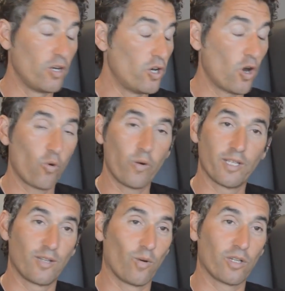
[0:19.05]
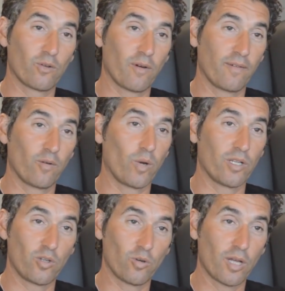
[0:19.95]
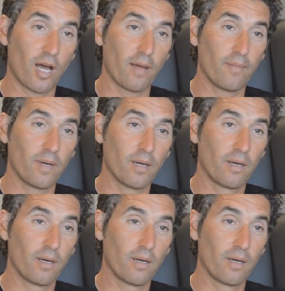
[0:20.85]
no reason whatsoever to waste your time